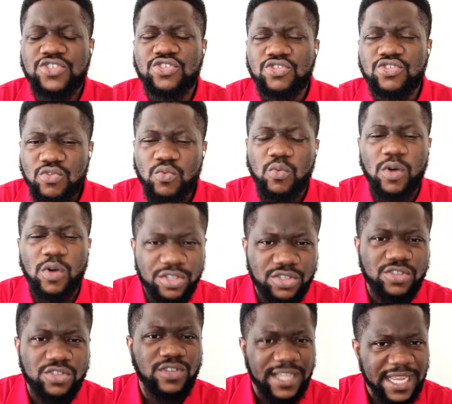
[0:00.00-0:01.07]
Do you
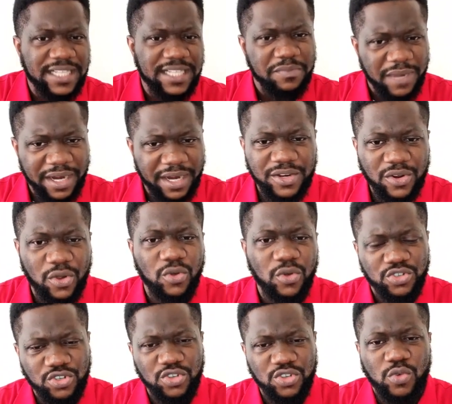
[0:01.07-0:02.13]
want to get married
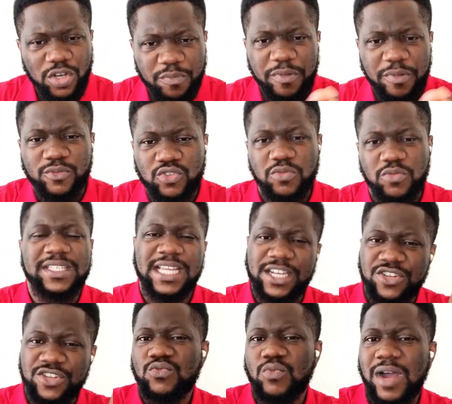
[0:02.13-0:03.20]
or do you want people to be
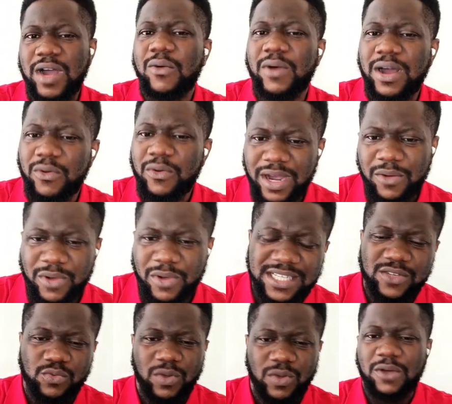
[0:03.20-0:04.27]
telling you, wow, wow, wow?
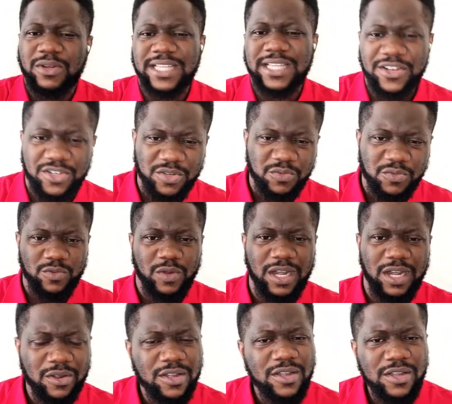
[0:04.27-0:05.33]
What is wow? What are you doing with
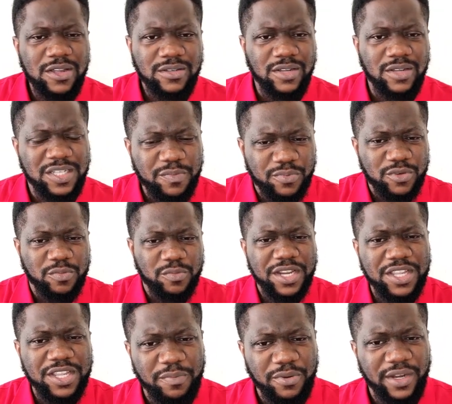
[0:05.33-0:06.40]
wow? Does it put
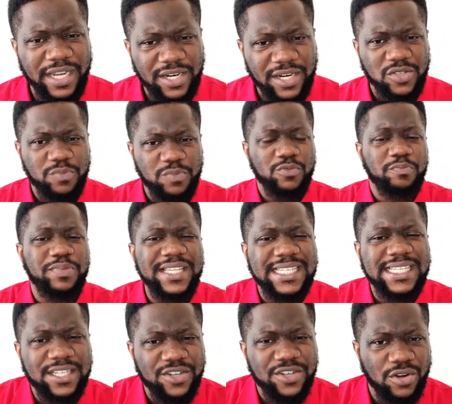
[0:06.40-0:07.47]
money in your pocket? Does it put
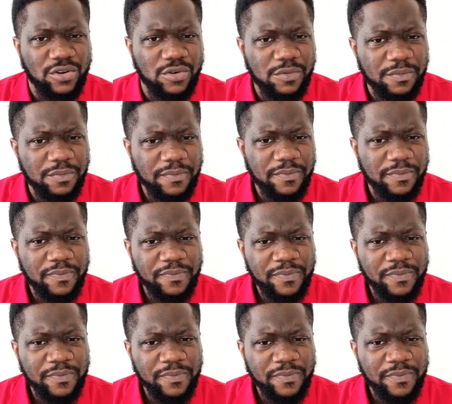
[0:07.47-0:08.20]
peace in your home?